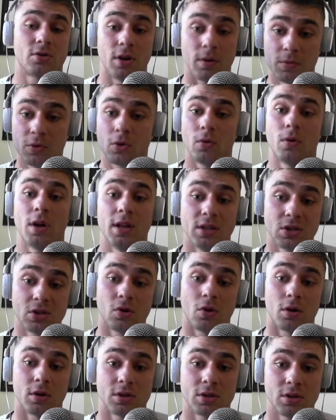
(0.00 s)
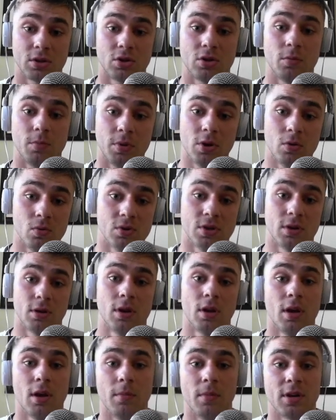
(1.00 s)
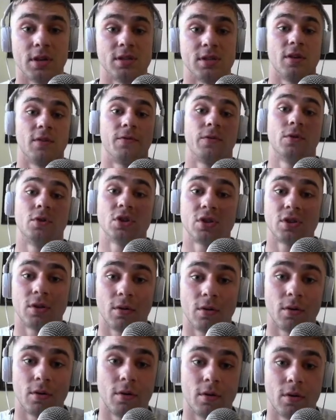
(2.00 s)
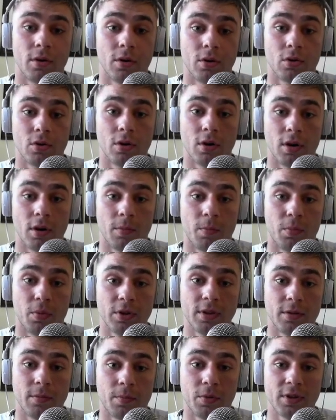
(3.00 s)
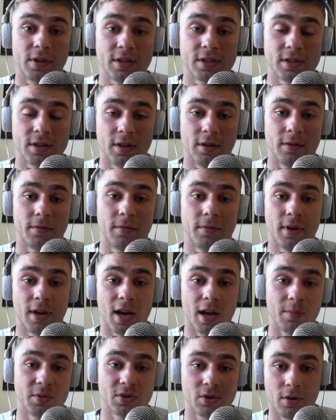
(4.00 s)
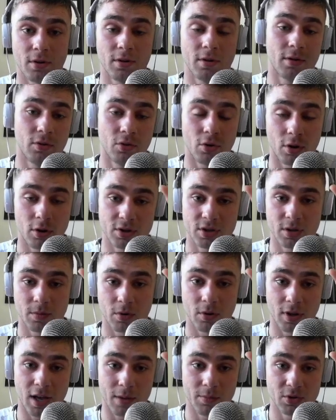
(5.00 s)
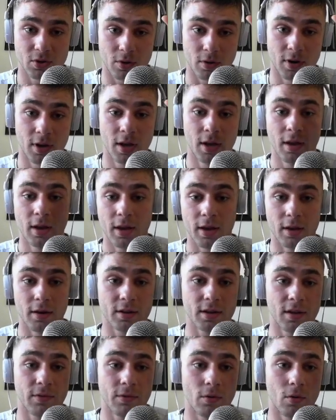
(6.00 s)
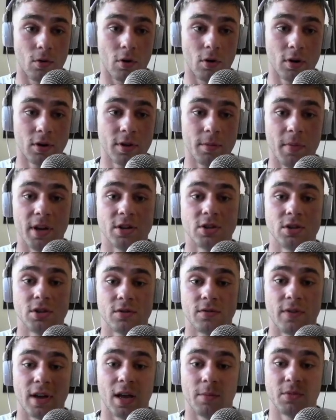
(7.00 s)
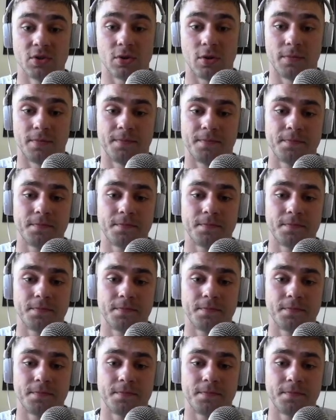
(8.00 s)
crypto and stocks should be using, because if you just put this in Amazon, dollar symbol Amazon, it'll give you all the mentions of Amazon.